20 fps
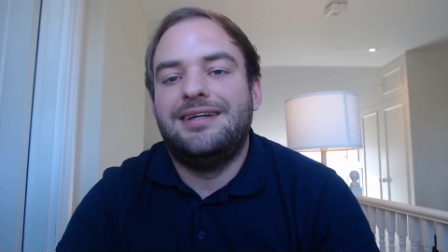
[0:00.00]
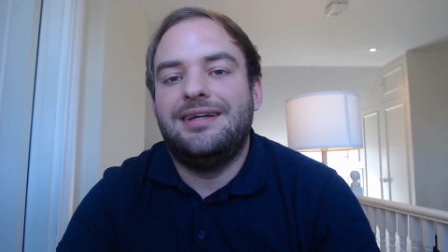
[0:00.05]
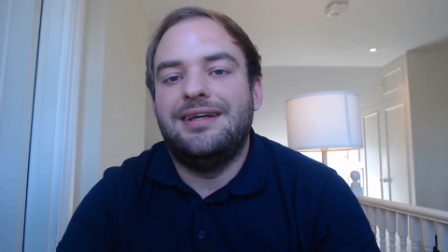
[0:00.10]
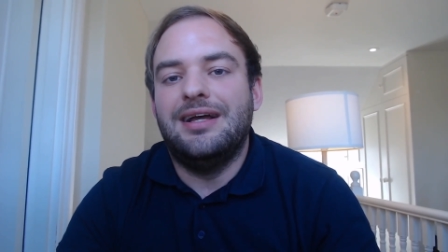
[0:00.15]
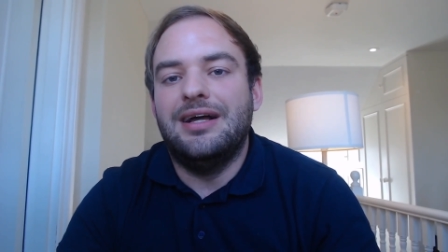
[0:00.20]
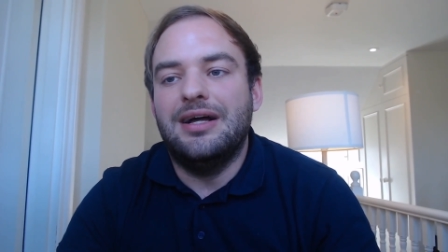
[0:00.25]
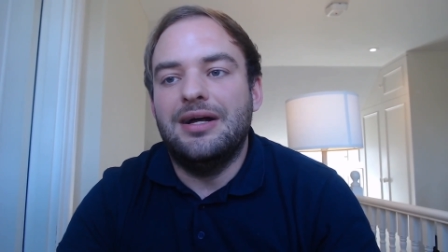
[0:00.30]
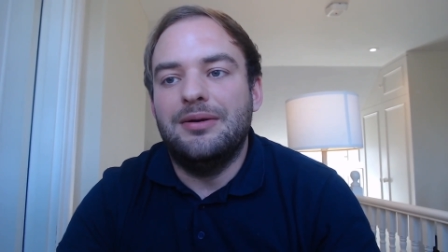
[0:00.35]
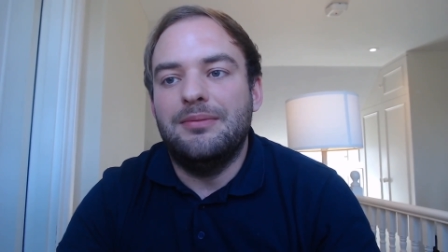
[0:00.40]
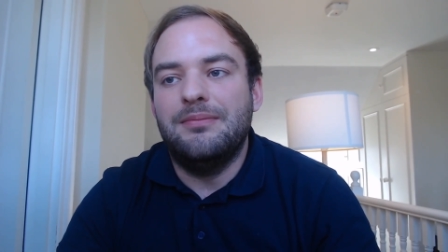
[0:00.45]

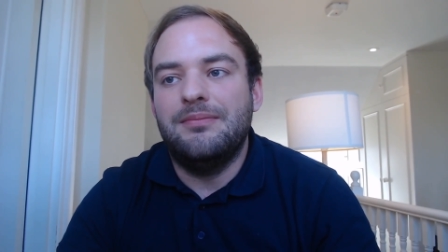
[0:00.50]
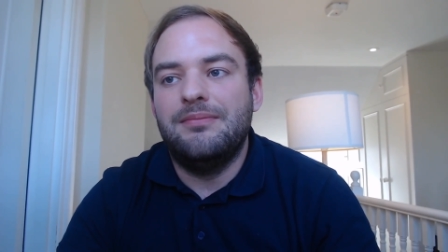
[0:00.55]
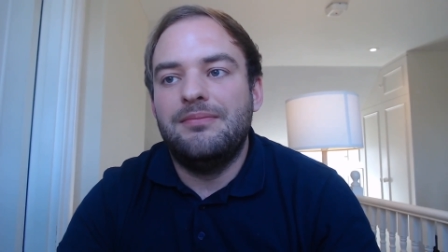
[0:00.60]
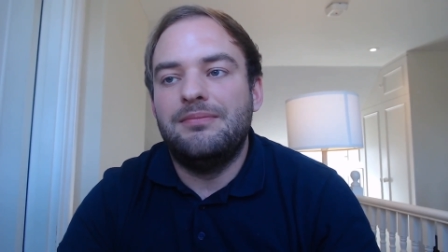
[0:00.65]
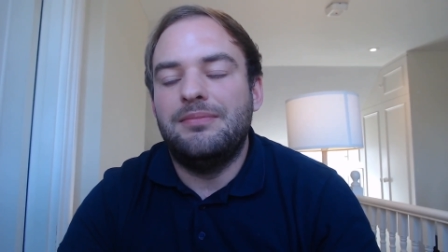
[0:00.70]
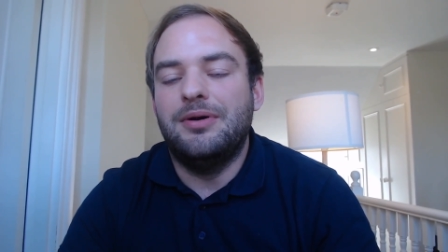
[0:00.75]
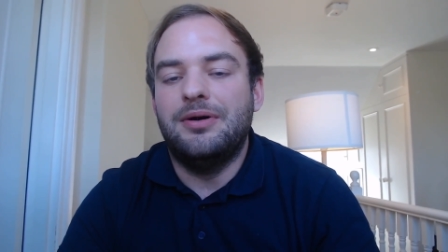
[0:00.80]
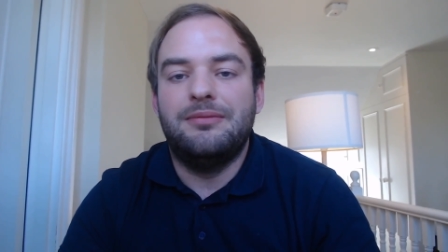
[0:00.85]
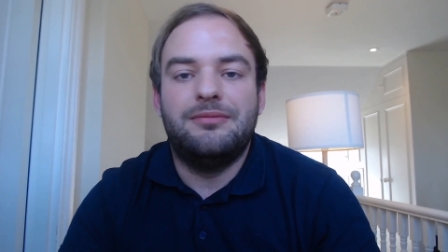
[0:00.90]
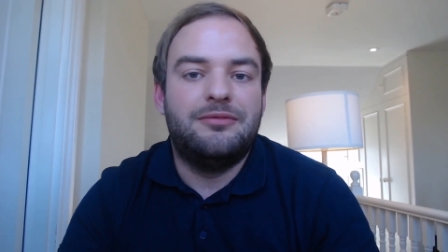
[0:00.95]

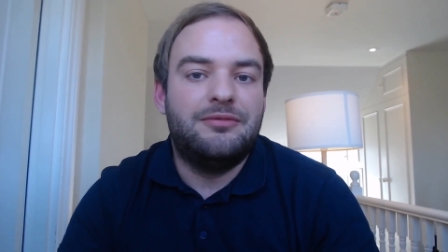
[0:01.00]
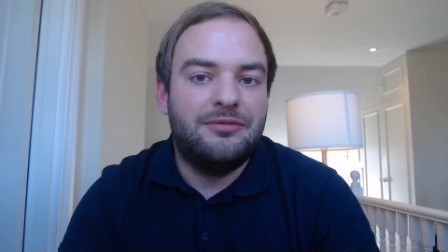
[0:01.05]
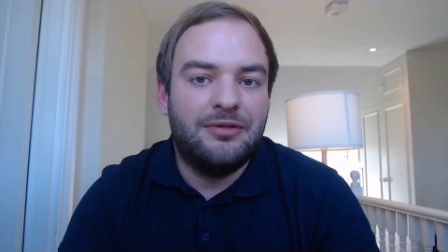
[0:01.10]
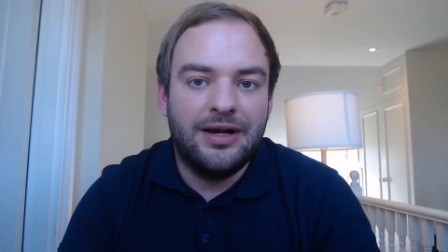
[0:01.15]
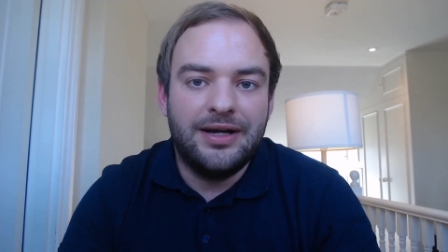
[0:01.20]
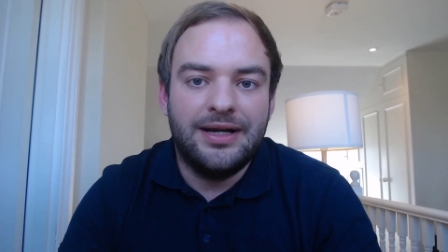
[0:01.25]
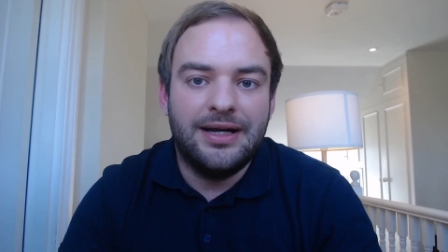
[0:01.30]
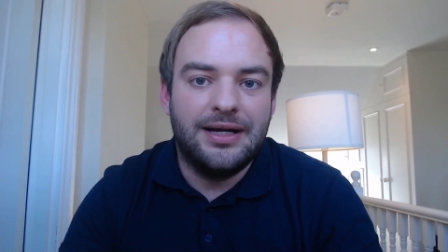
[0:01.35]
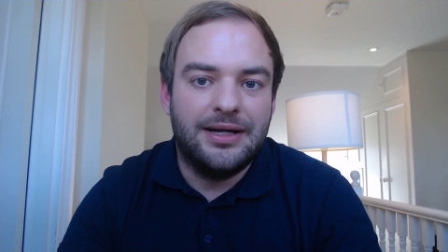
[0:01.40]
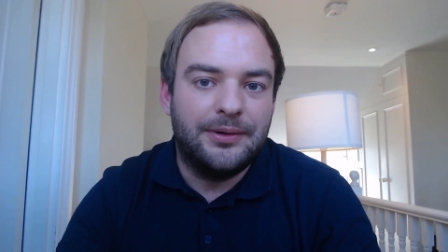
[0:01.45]
But
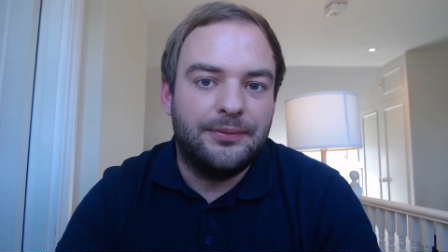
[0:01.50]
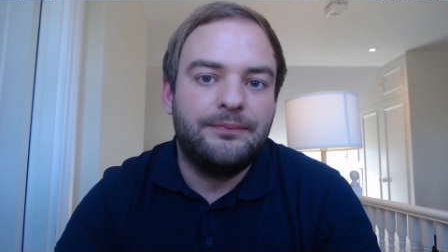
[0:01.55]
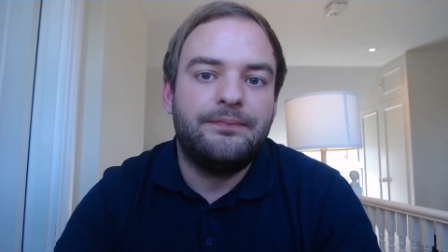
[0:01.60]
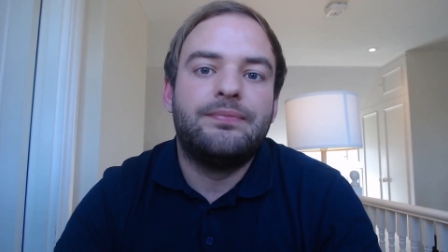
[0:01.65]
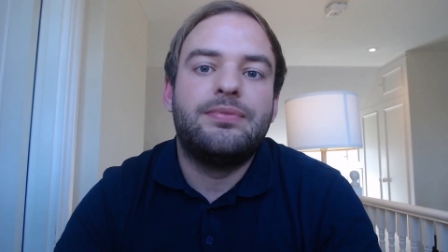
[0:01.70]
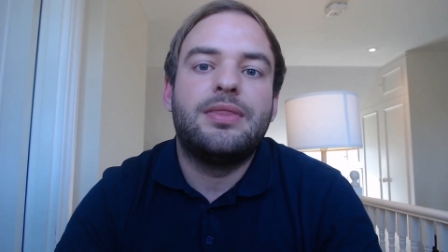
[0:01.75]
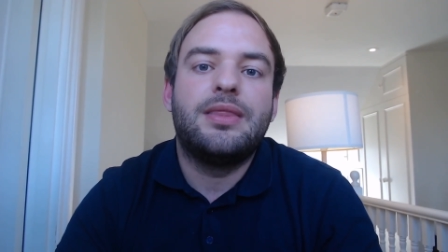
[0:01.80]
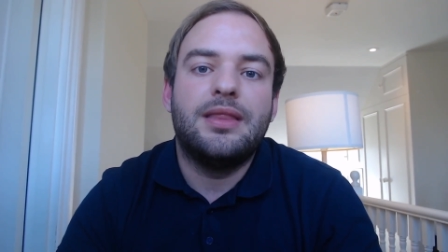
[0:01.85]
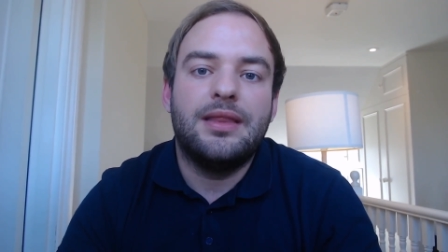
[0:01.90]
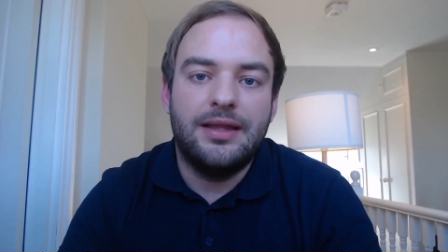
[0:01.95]
right now,
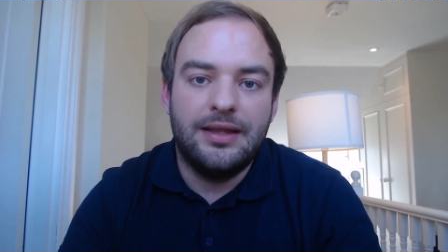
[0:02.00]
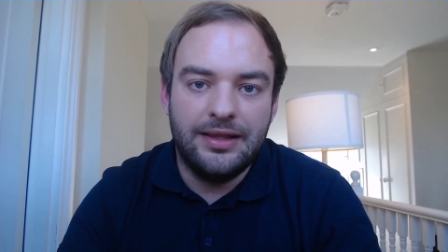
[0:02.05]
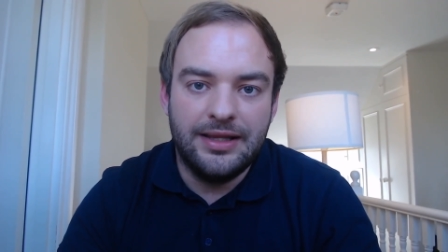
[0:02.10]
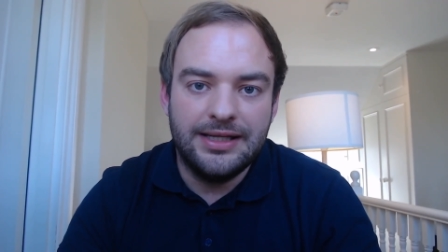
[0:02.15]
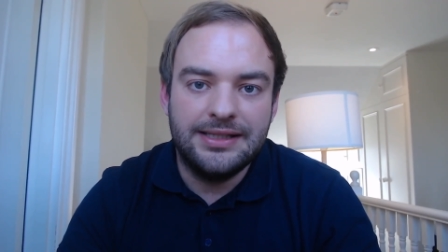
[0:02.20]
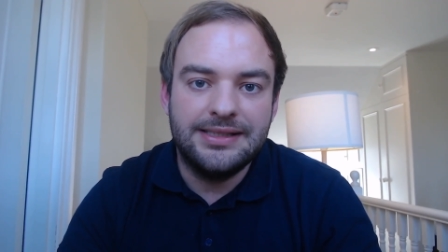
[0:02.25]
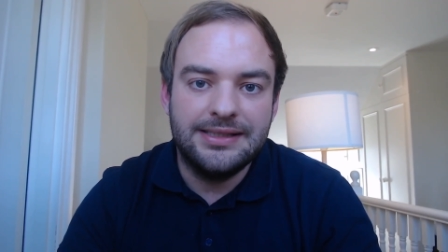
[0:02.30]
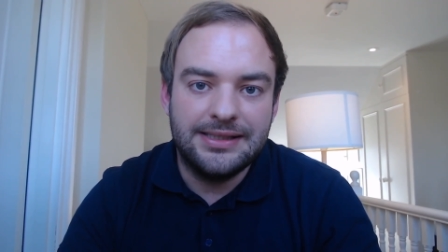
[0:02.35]
this